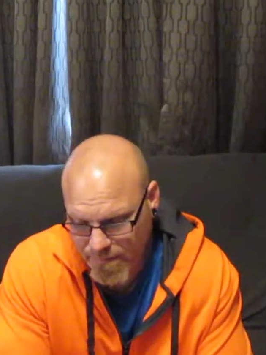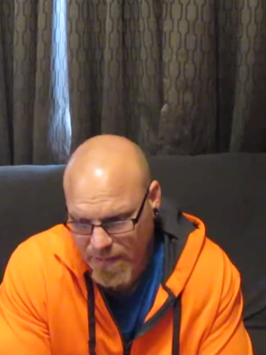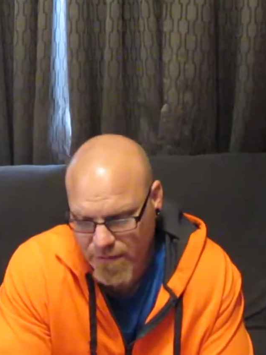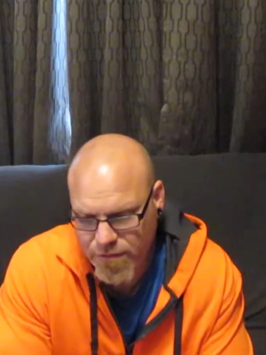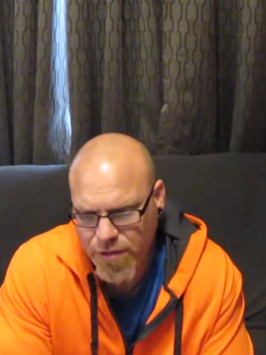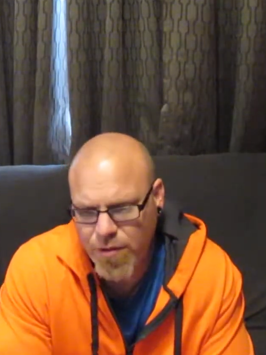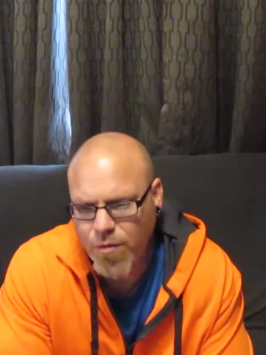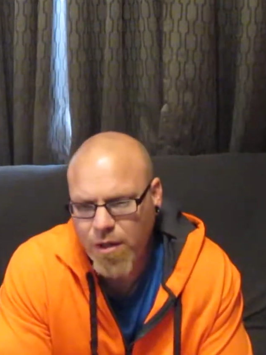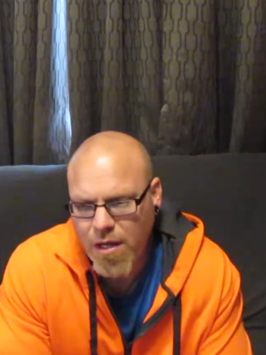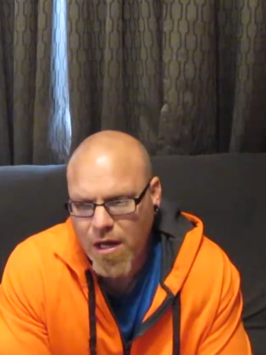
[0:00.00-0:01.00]
And
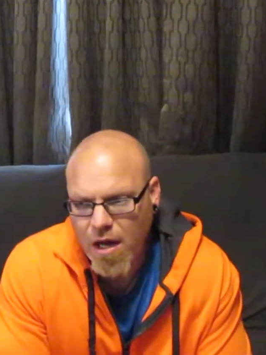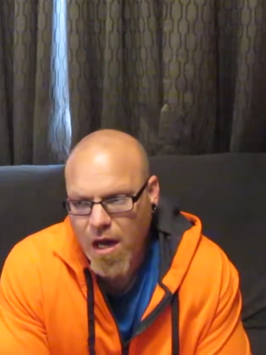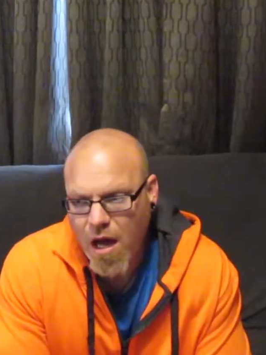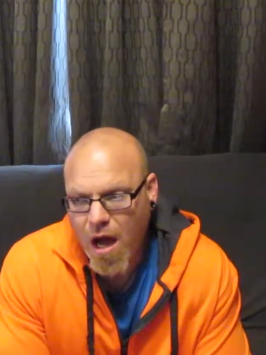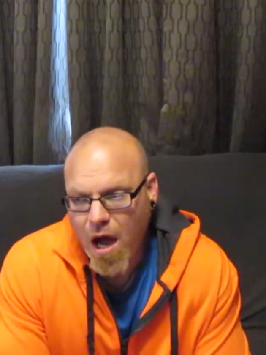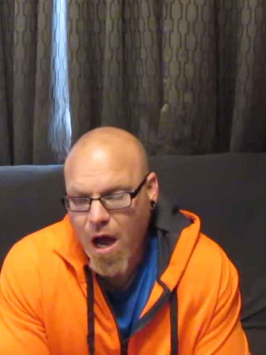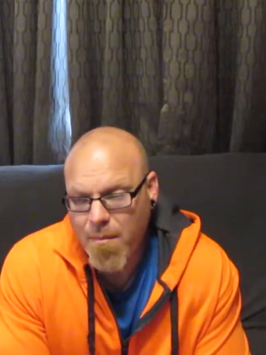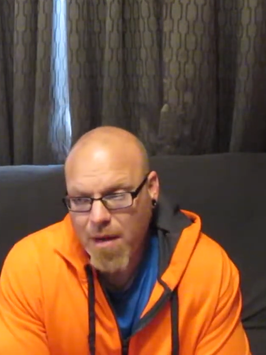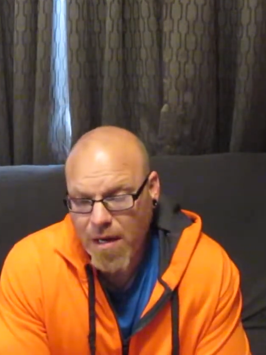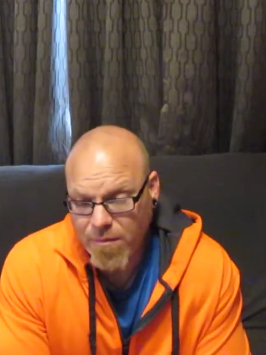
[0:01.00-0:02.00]
two,
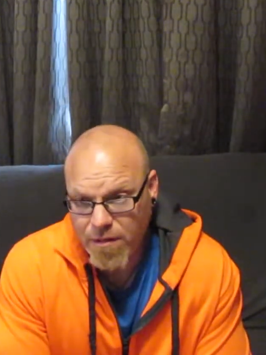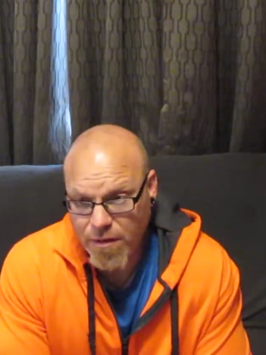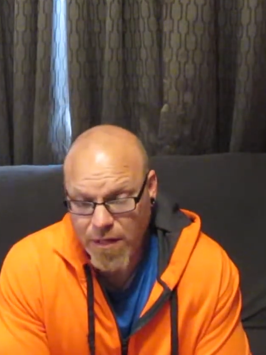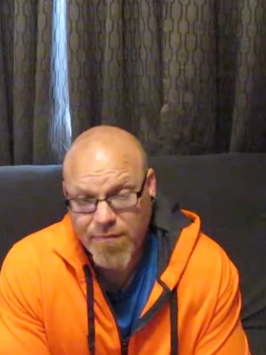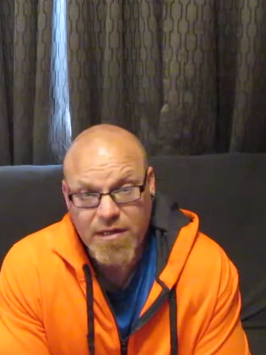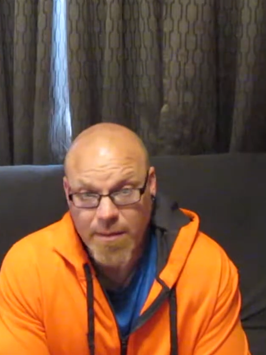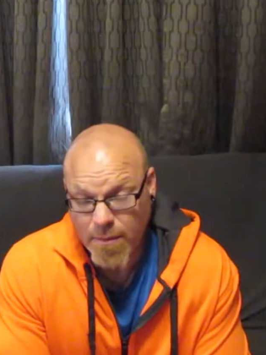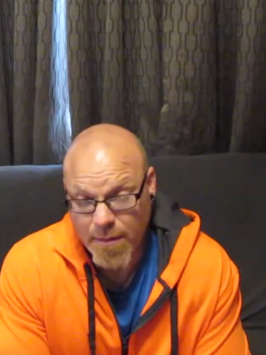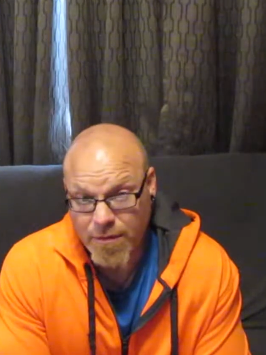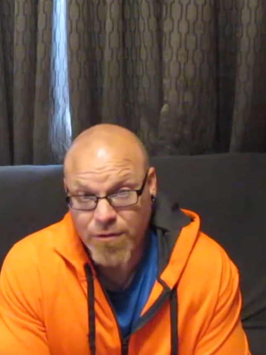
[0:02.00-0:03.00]
um, I really don't give a damn
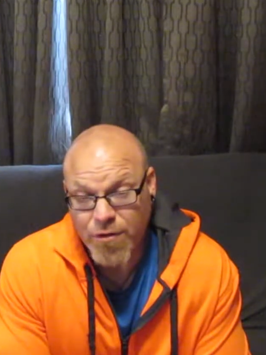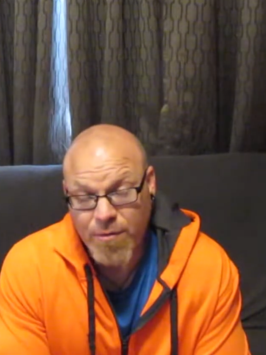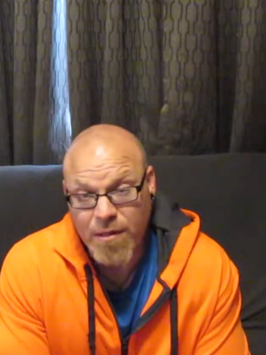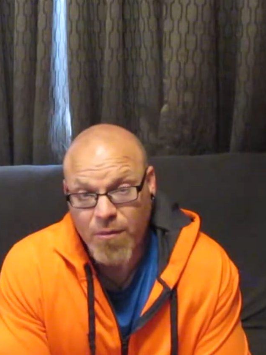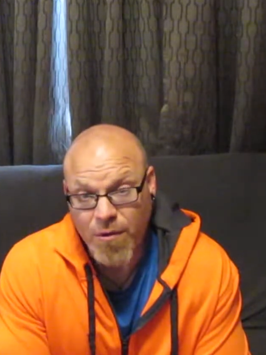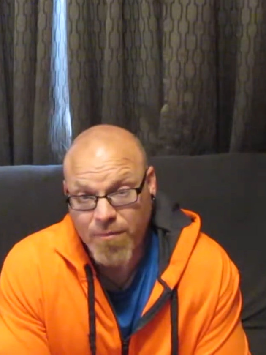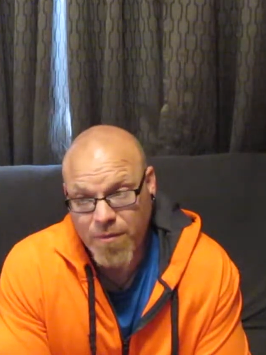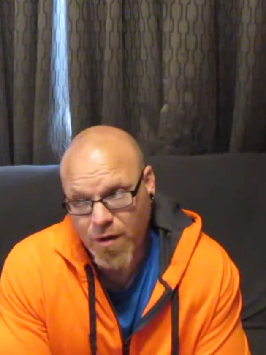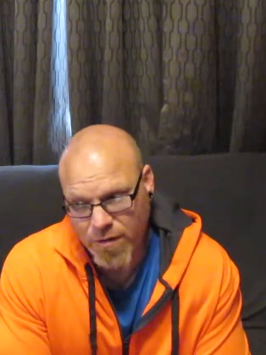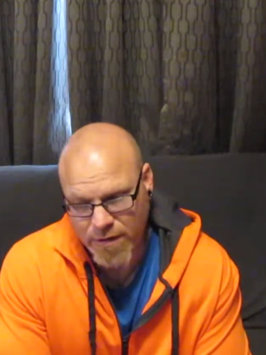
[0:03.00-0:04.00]
about YouTube anymore,
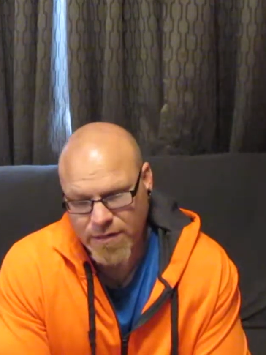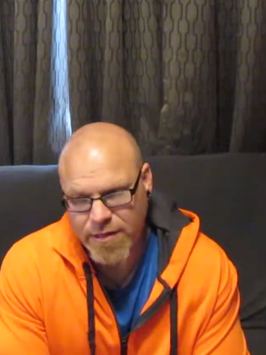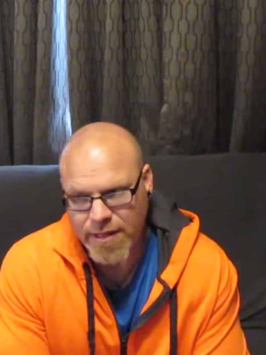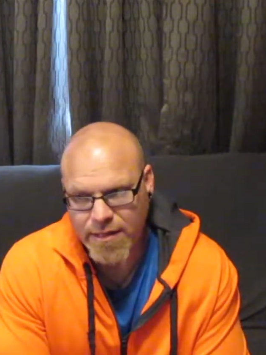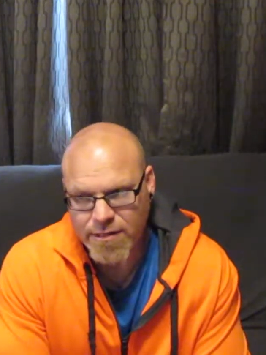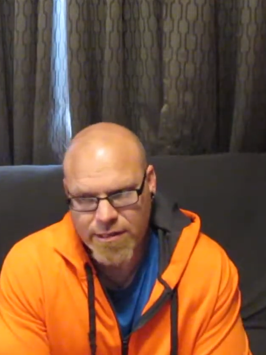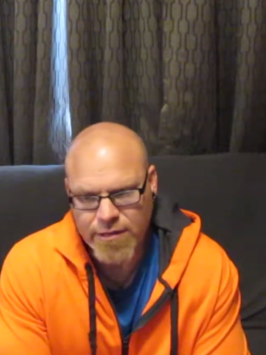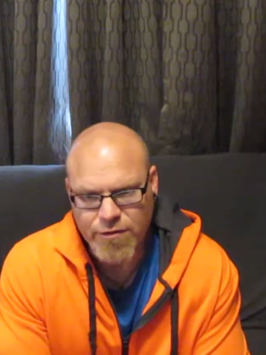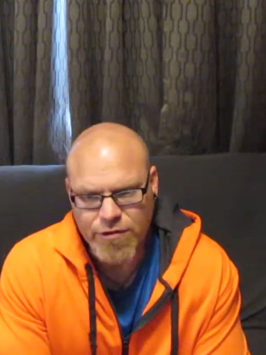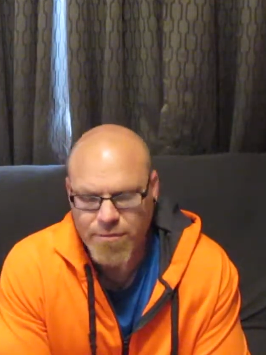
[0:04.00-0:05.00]
or at least the
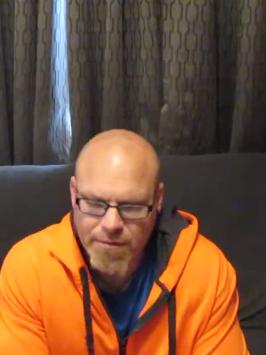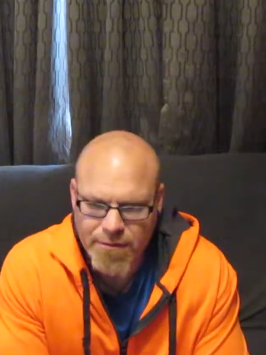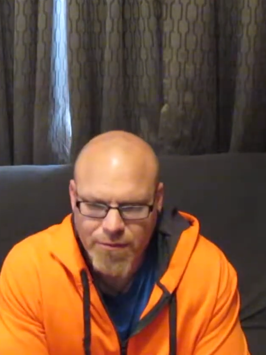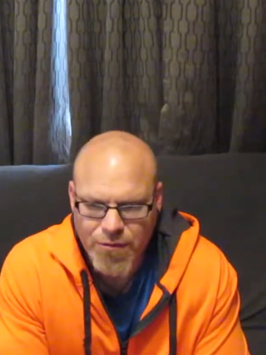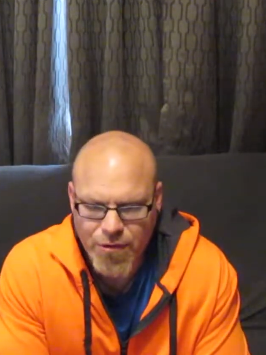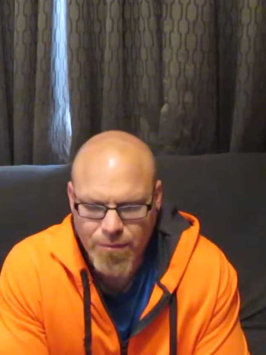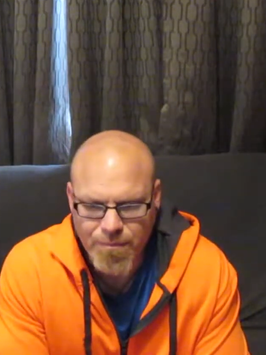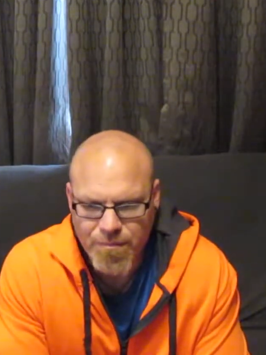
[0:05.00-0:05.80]
censorship of YouTube.